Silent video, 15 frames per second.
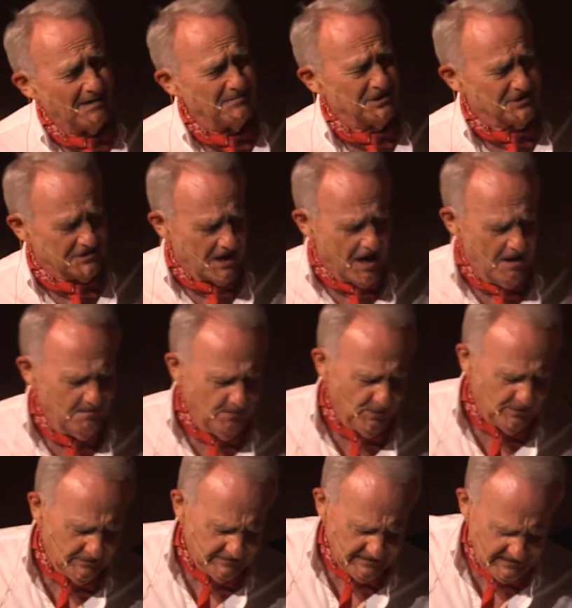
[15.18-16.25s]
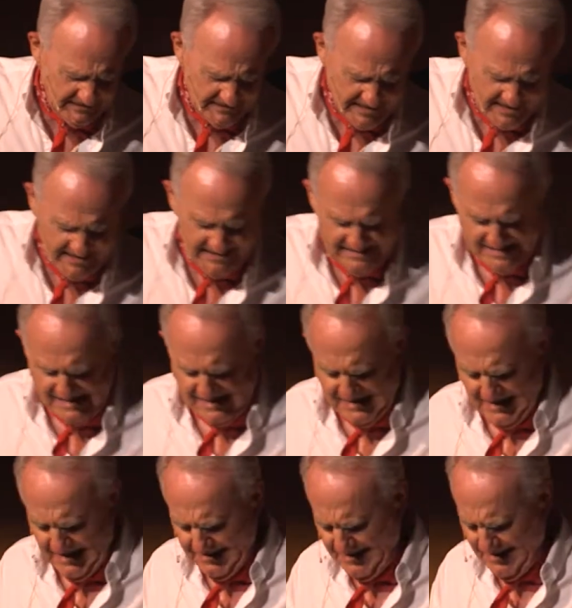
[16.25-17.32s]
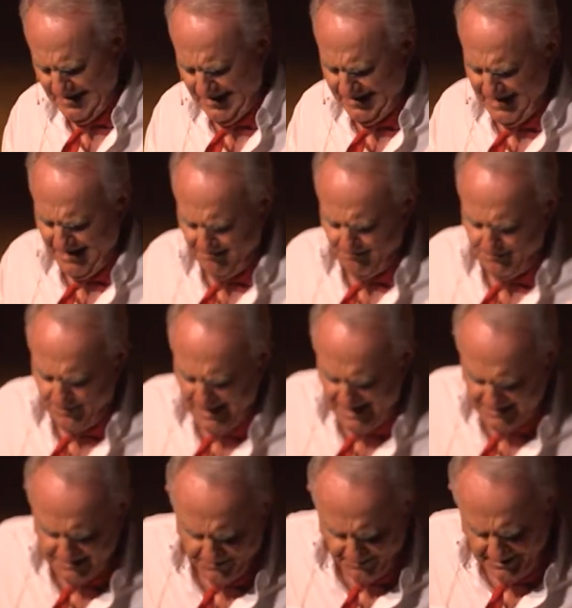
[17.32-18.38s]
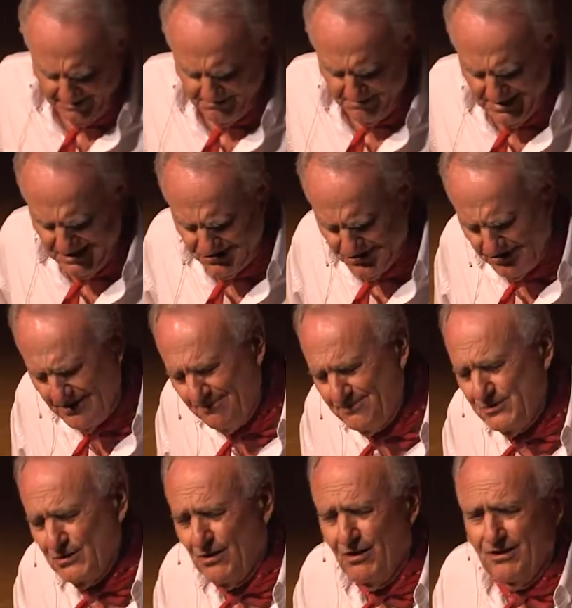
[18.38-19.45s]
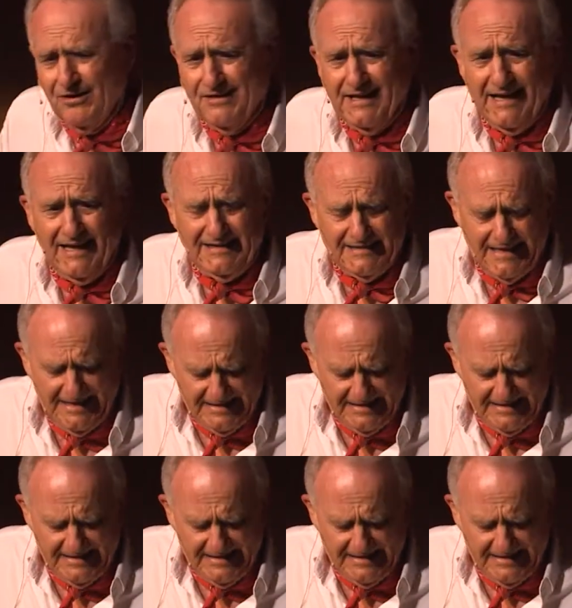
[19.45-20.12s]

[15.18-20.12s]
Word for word: I'm just humbled and I I think I can't possibly measure up to all of that and